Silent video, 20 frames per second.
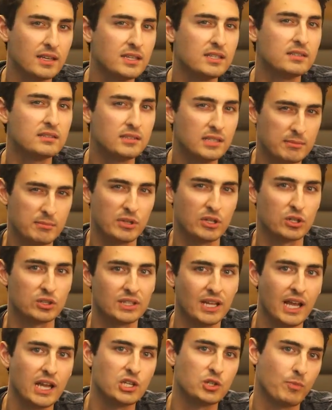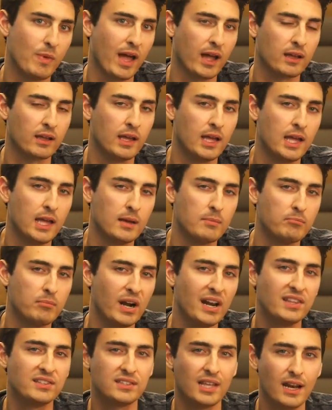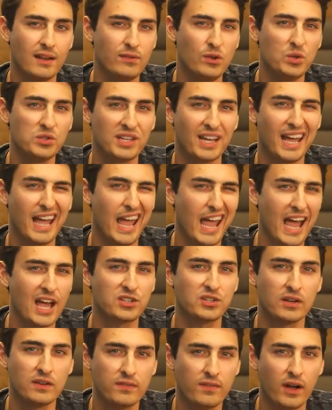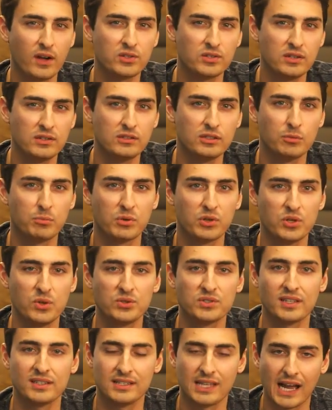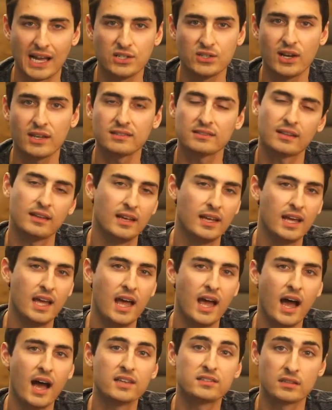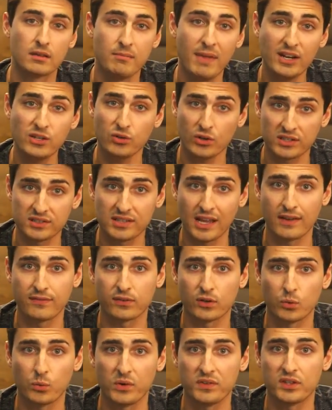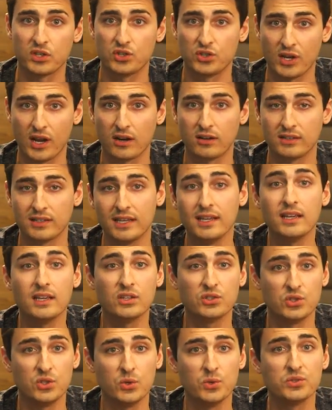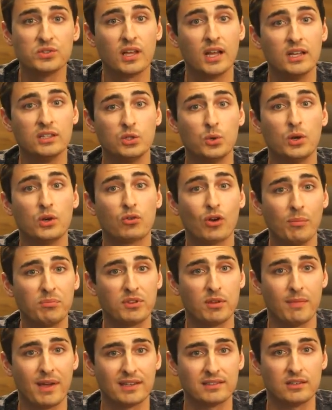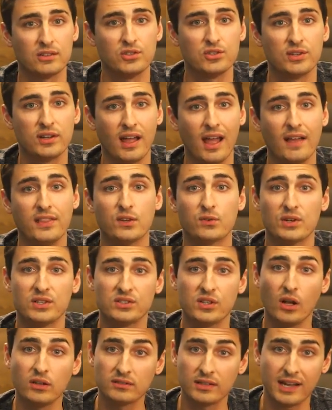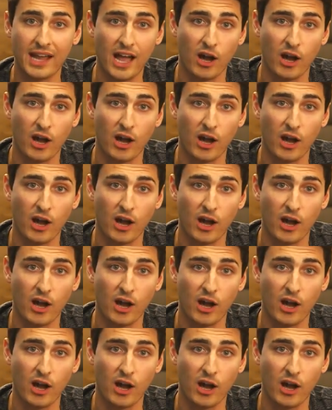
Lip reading: is similar to HMAC, but instead of using a hashing function to produce a digest, a symmetric cipher with a shared key is used to encrypt the message, and the resulting